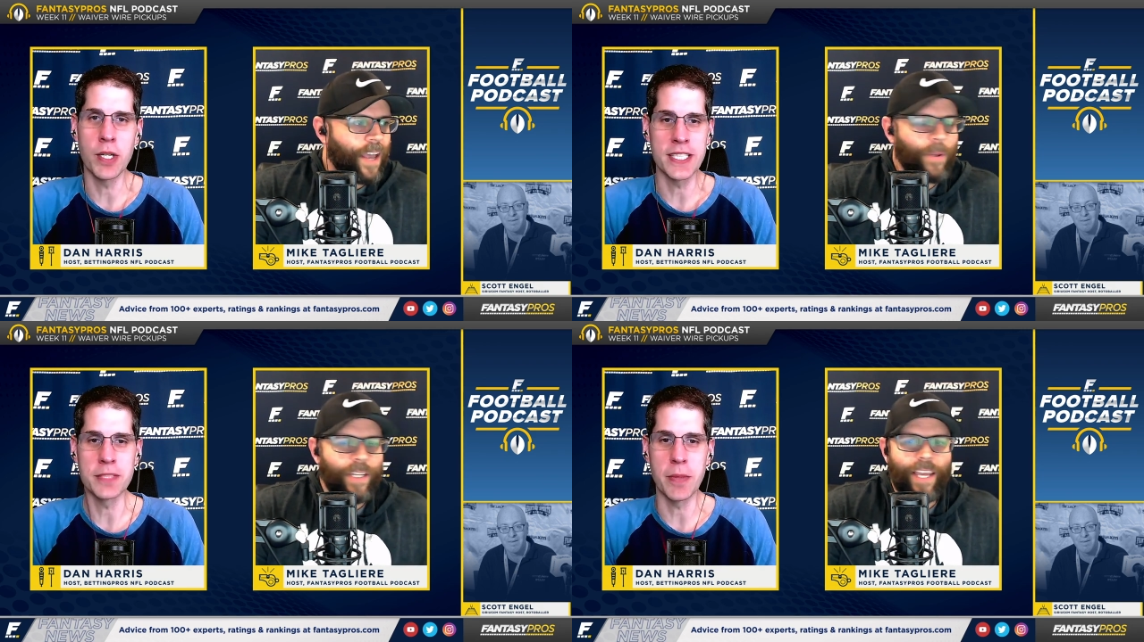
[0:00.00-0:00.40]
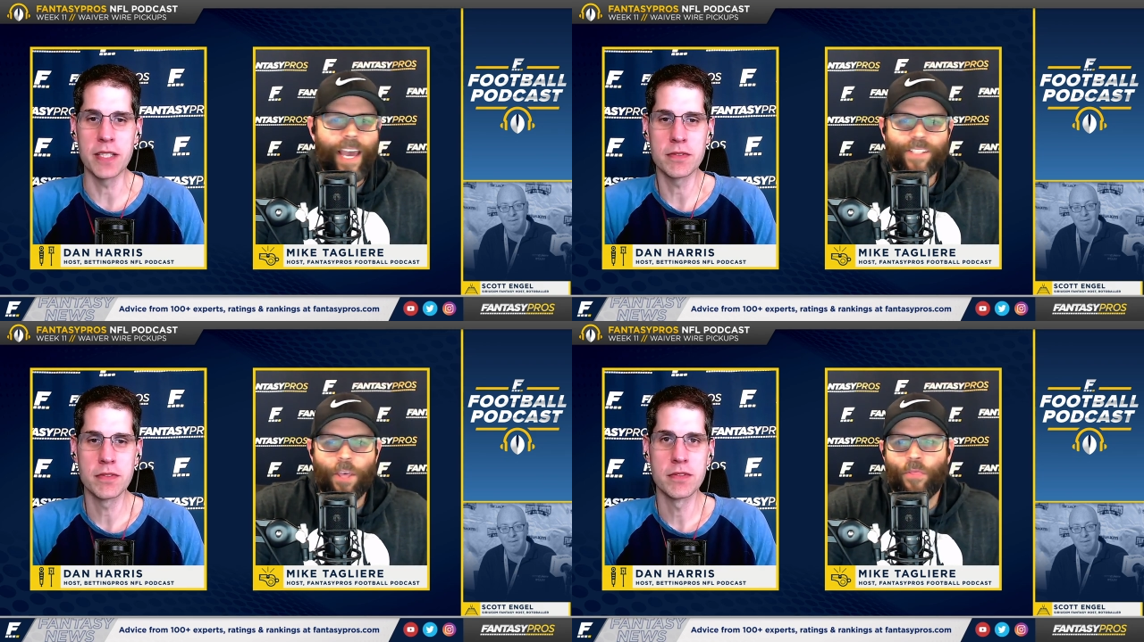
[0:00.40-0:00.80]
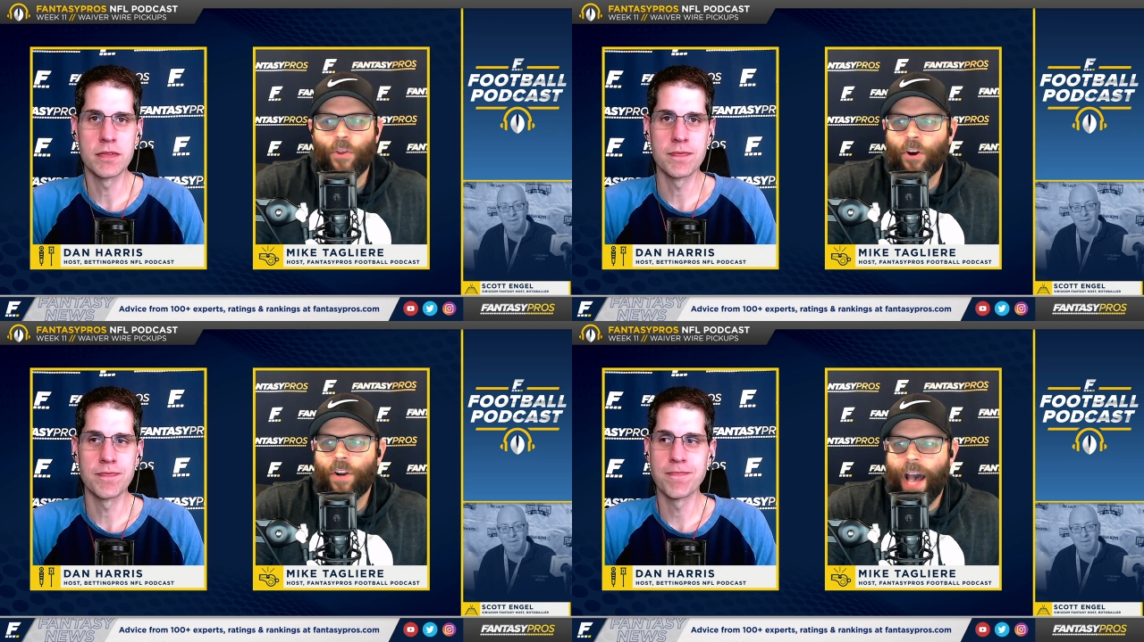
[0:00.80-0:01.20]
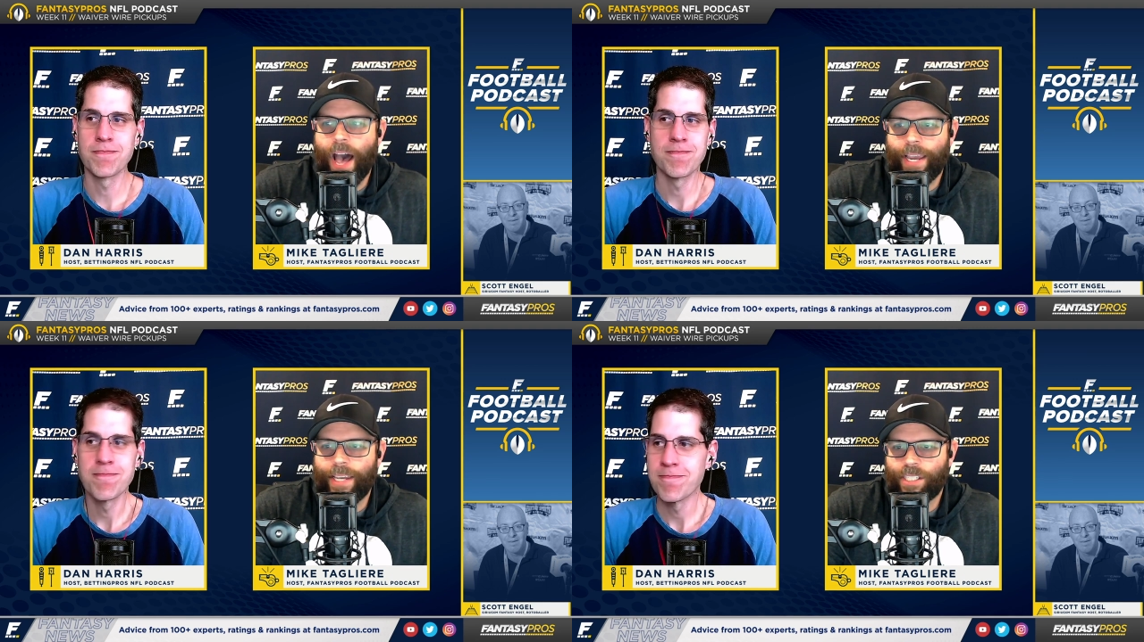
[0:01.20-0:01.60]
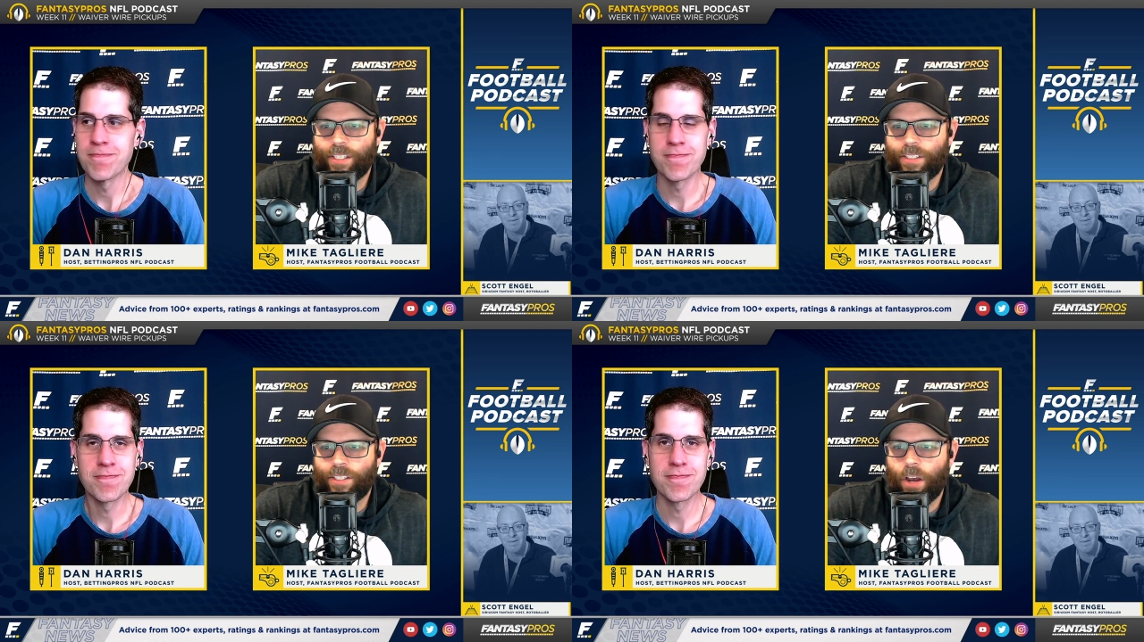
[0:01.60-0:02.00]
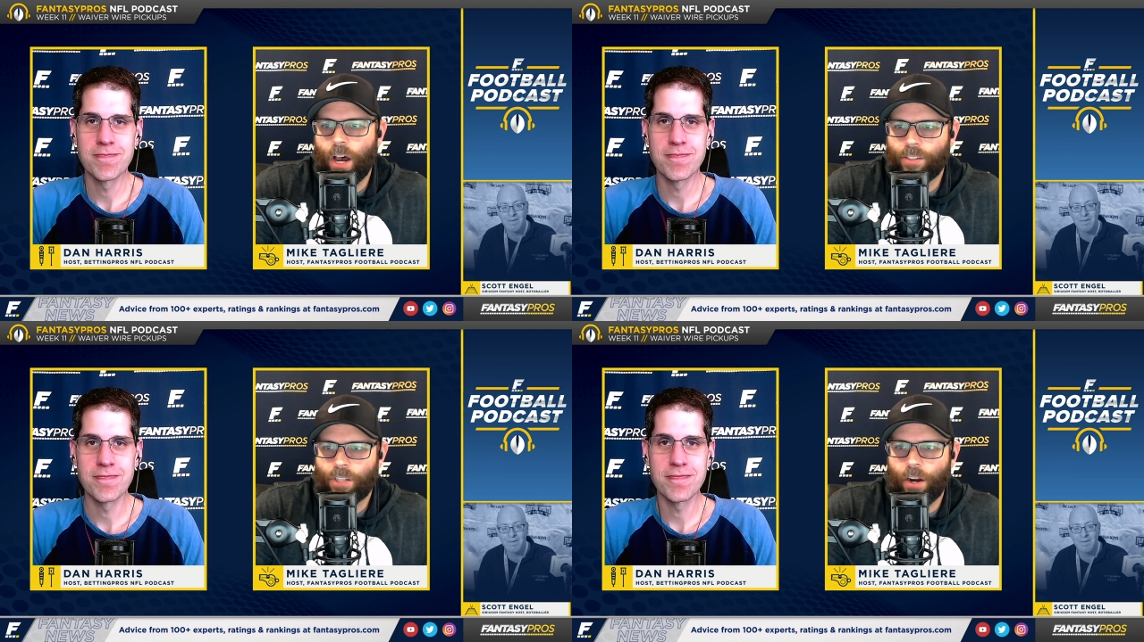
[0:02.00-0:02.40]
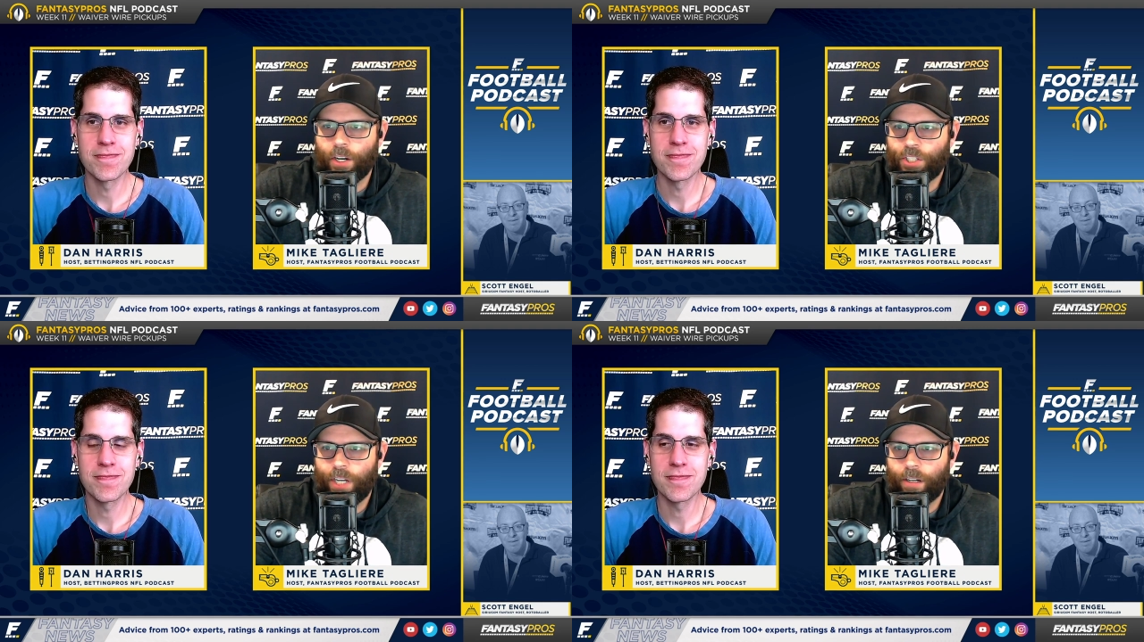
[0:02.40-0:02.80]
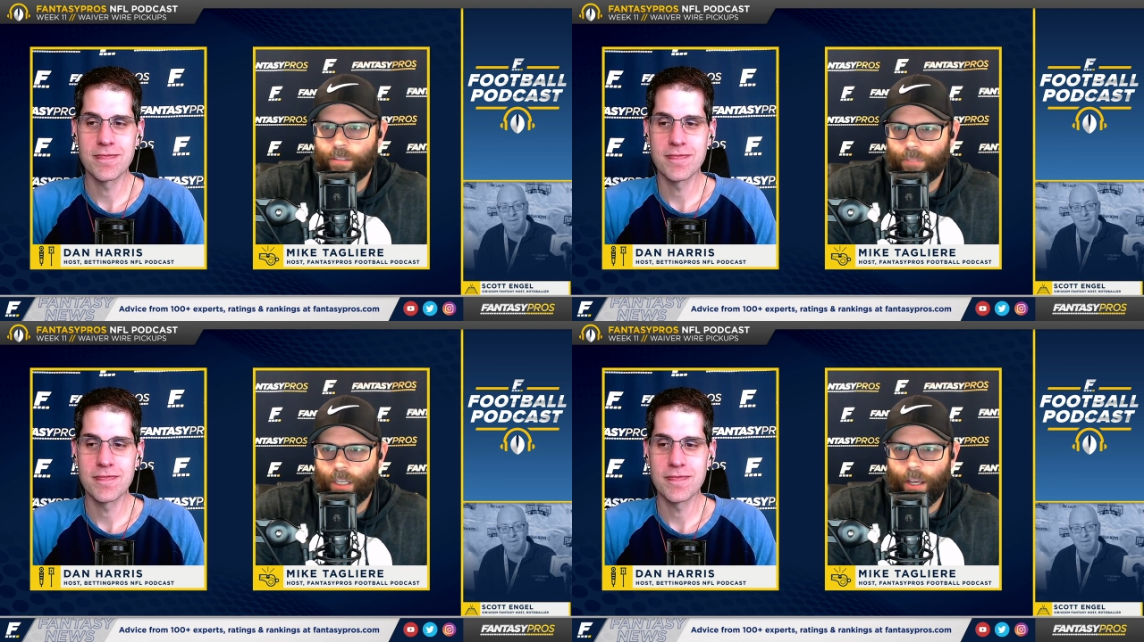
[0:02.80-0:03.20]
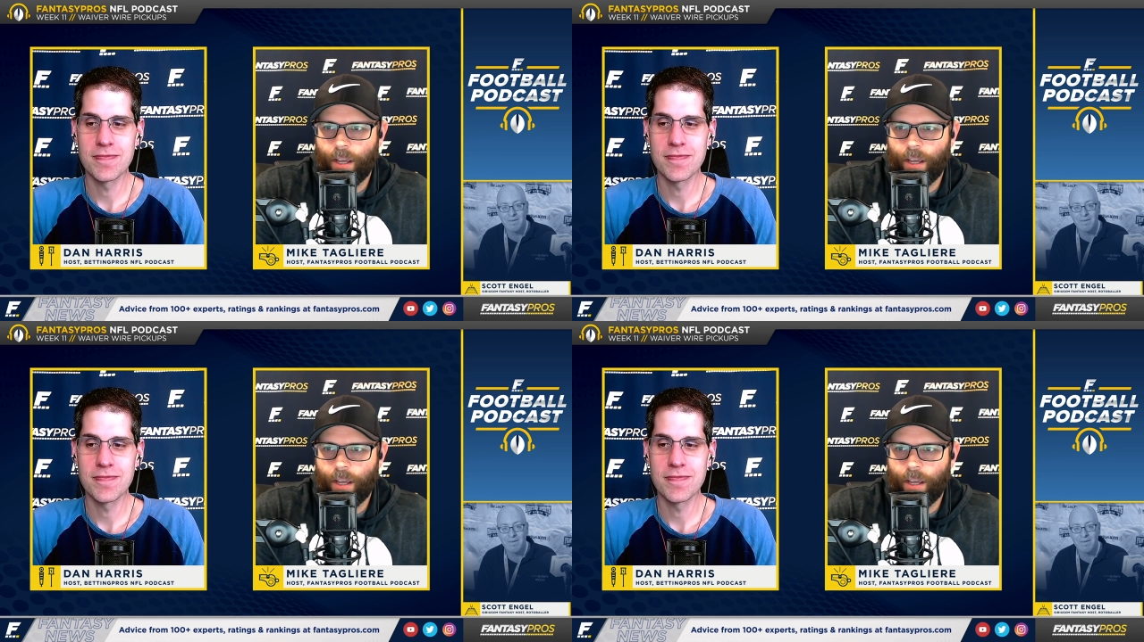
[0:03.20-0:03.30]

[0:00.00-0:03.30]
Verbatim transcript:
Speaker 1: Mark I mean, he friends. has the third highest ta target share uh,